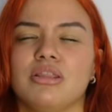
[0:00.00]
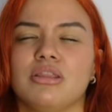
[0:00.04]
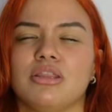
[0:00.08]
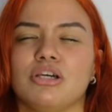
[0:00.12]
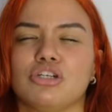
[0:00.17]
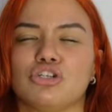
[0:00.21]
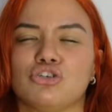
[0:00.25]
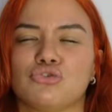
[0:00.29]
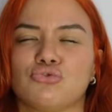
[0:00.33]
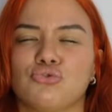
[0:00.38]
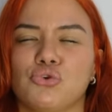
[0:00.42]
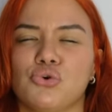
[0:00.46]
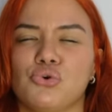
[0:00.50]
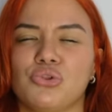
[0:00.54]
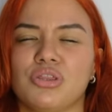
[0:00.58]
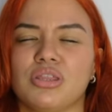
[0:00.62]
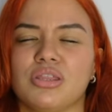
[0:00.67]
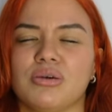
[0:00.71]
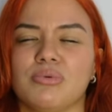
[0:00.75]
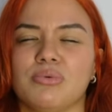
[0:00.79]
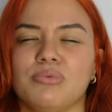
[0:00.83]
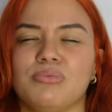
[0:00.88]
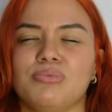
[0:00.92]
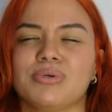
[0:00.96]
The
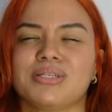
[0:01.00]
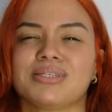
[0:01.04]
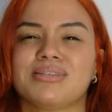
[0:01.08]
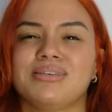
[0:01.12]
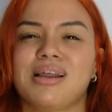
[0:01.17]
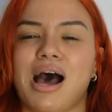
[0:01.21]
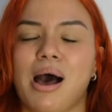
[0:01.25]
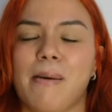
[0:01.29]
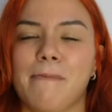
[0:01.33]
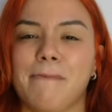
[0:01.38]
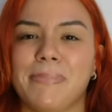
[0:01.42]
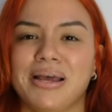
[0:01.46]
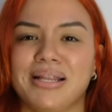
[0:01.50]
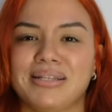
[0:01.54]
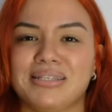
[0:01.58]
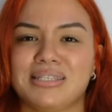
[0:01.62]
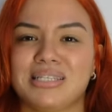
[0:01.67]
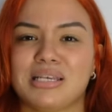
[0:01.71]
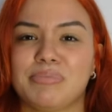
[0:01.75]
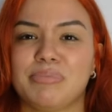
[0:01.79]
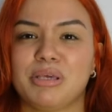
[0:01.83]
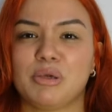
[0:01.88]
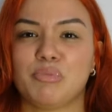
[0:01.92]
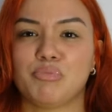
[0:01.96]
truth was not meant
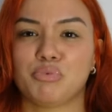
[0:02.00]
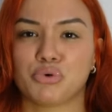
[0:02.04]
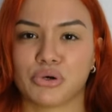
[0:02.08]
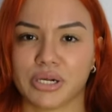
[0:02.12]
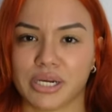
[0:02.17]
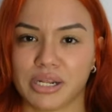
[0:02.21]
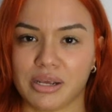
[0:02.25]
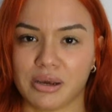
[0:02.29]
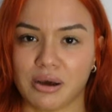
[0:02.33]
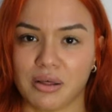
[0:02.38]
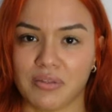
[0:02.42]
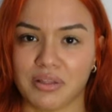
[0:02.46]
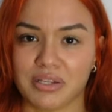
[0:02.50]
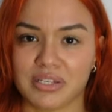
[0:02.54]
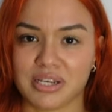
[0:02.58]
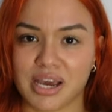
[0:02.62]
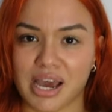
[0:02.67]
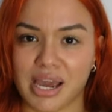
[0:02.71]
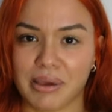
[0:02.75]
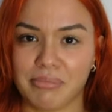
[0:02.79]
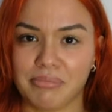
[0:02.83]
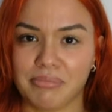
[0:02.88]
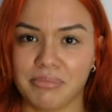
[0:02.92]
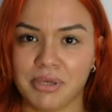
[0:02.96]
to be pretty all the
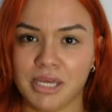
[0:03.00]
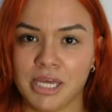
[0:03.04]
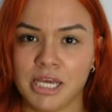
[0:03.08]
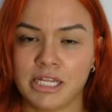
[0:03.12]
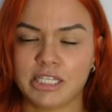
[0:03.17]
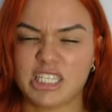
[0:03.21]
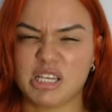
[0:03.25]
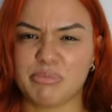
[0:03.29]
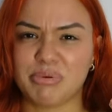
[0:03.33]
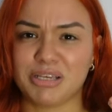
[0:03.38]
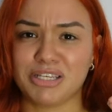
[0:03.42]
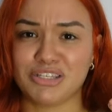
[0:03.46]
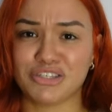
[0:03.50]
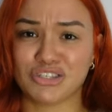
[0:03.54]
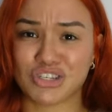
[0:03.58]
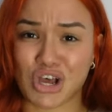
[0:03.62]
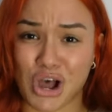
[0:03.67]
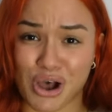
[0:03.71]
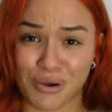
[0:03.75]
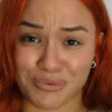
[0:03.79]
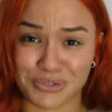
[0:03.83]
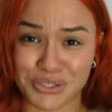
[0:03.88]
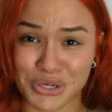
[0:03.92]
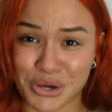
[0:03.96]
time, to be
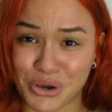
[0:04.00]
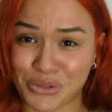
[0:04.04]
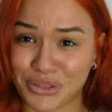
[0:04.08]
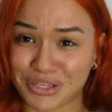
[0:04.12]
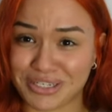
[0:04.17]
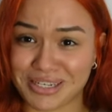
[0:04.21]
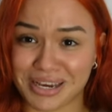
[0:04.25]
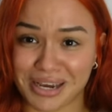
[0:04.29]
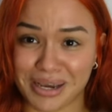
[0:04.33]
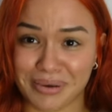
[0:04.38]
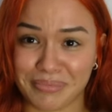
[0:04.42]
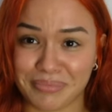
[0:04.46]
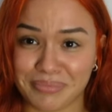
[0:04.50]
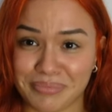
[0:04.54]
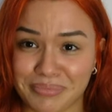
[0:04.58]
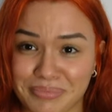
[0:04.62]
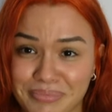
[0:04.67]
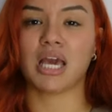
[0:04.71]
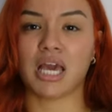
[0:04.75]
soft all the time.